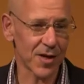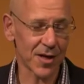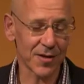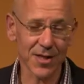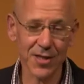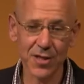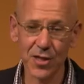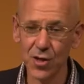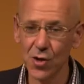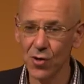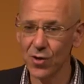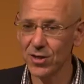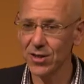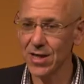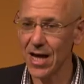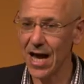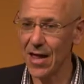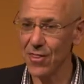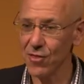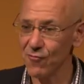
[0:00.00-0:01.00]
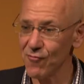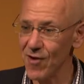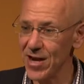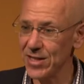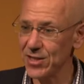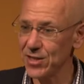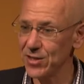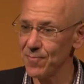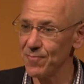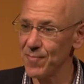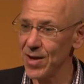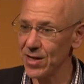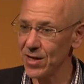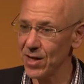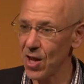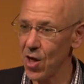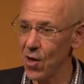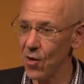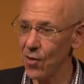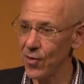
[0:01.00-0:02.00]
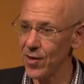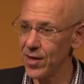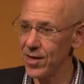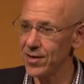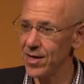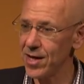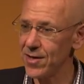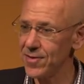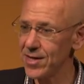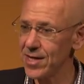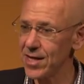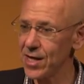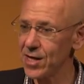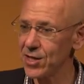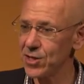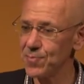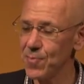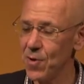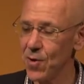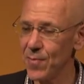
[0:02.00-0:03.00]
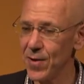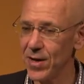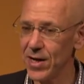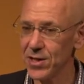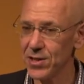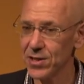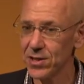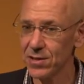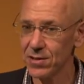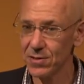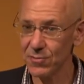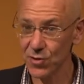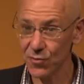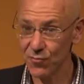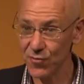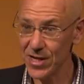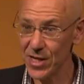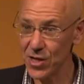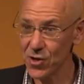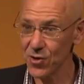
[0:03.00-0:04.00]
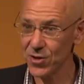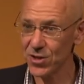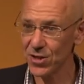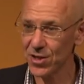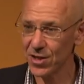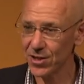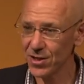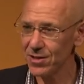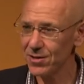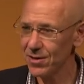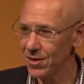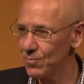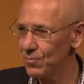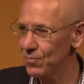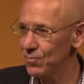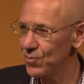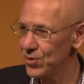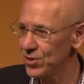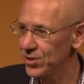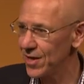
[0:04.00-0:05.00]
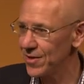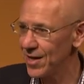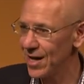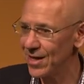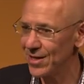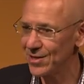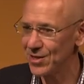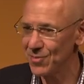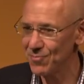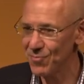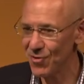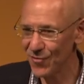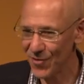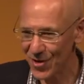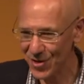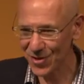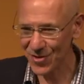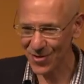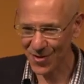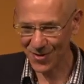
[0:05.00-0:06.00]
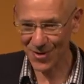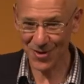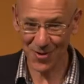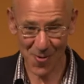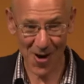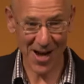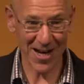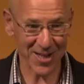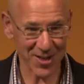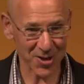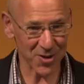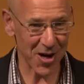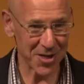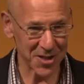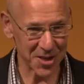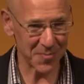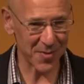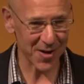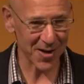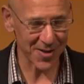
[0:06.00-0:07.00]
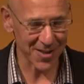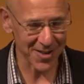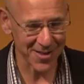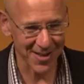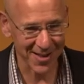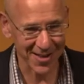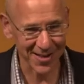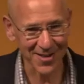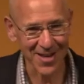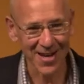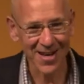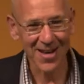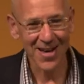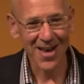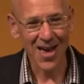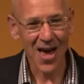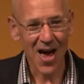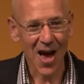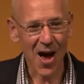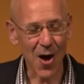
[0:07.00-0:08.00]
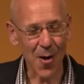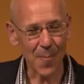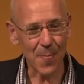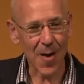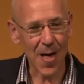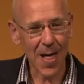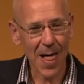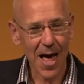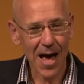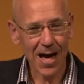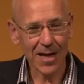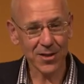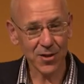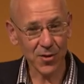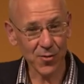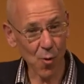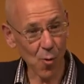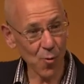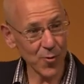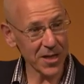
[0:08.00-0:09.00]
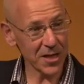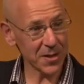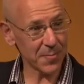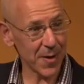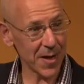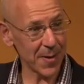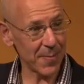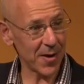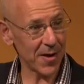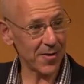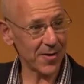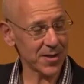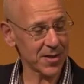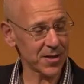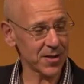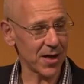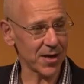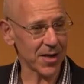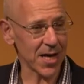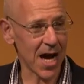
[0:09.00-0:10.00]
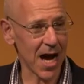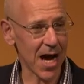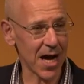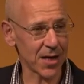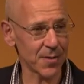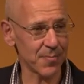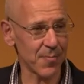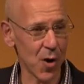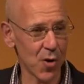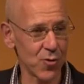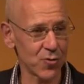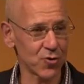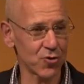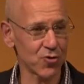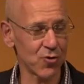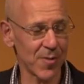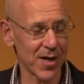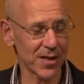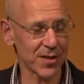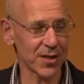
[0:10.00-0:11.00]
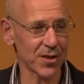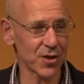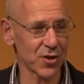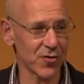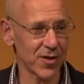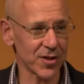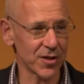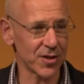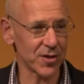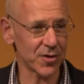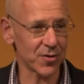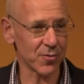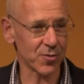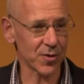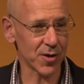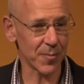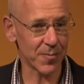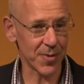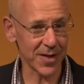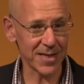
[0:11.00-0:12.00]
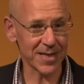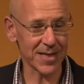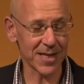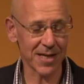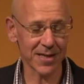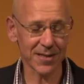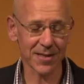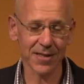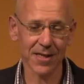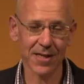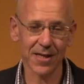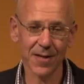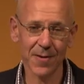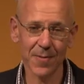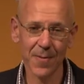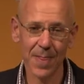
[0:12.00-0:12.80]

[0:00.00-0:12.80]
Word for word: and this looked at the rates of mental health in, in the English population. It was a really good study, I would say that as a professor, I'm quite excited by these things. Um, and so all these people in this study had post-traumatic stress disorder, PTSD.